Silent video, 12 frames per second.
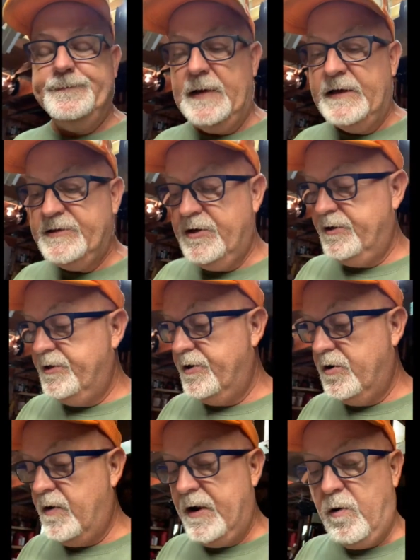That's good to
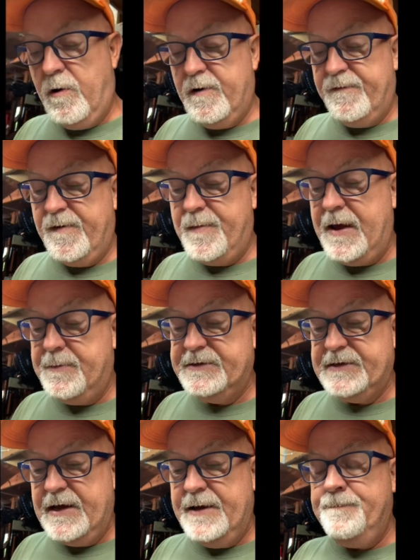know. I ordered from
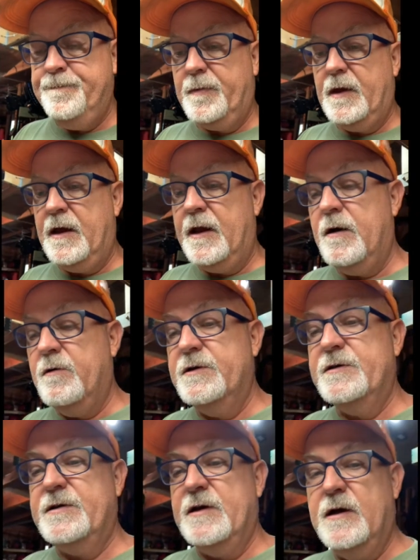Amazon and I
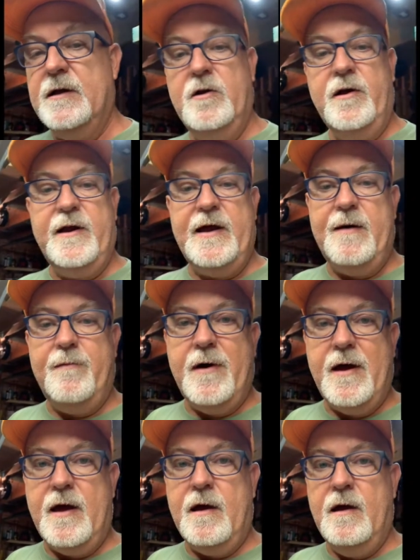was uh, looking at
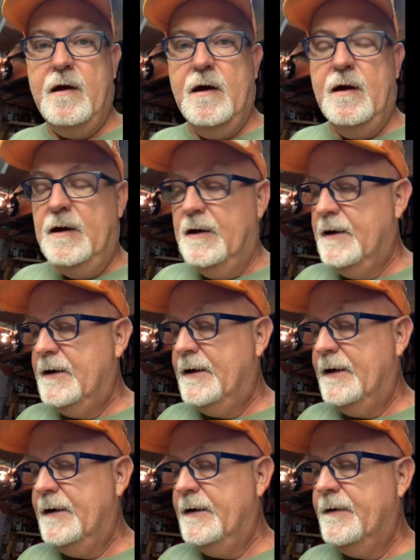my
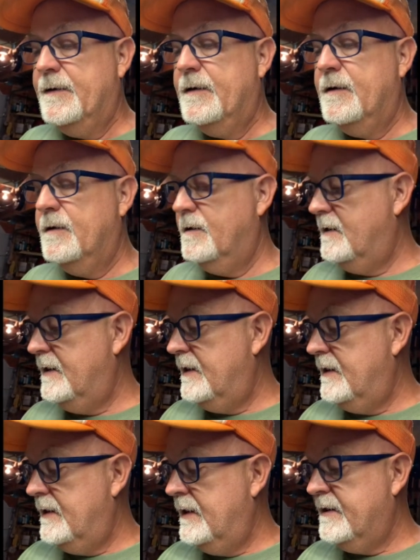uh,
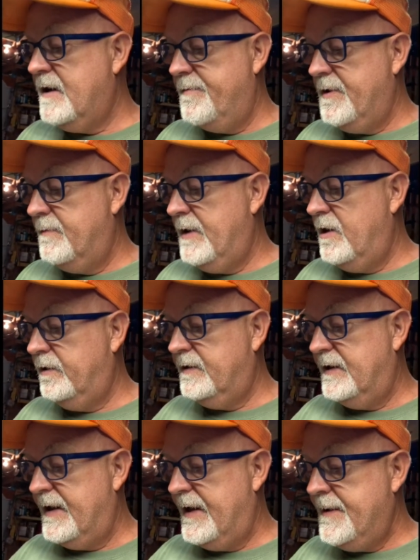incoming mail
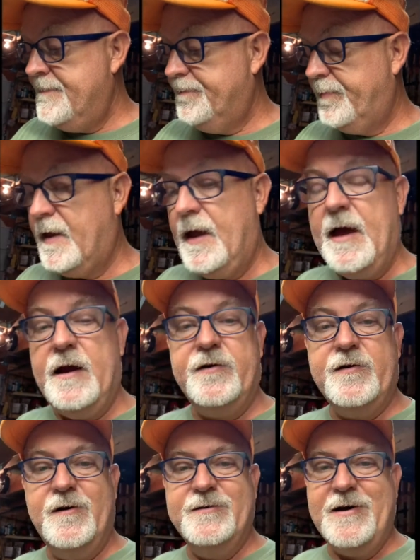today and it
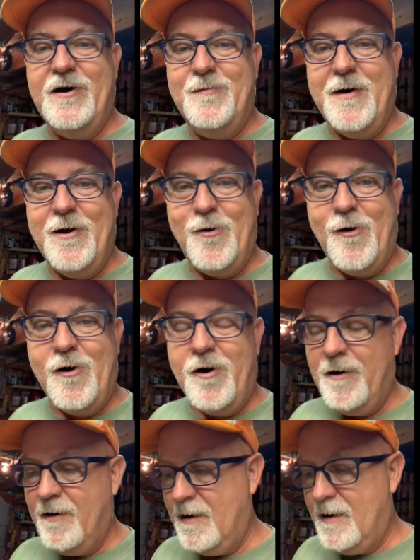turns out my
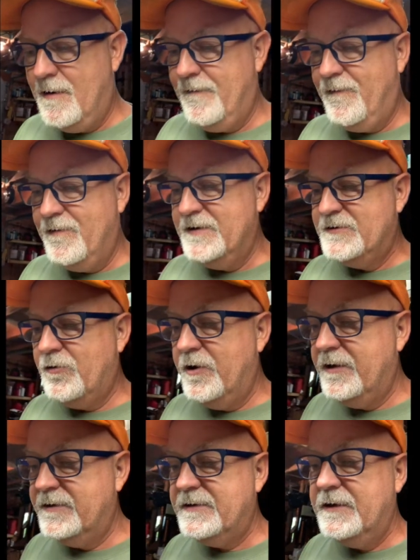order uh, for this
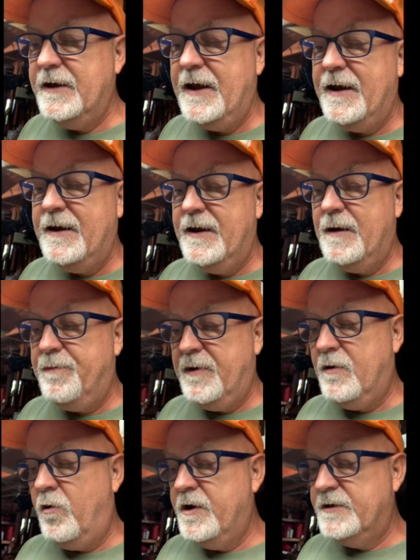oil seal ended up
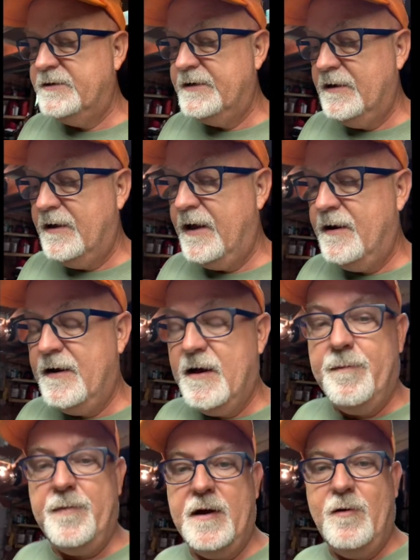oil seal ended
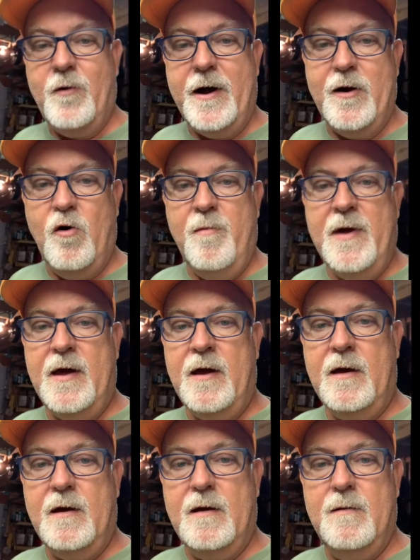up in
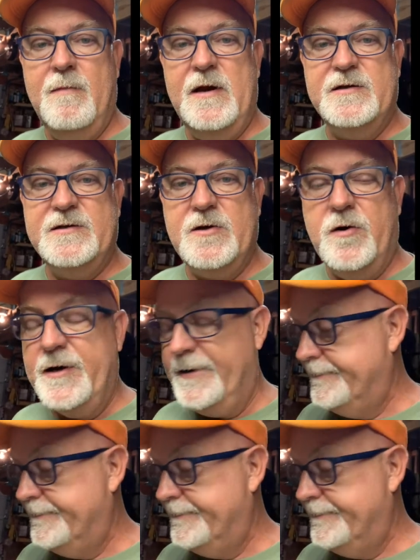Wyoming, Minnesota.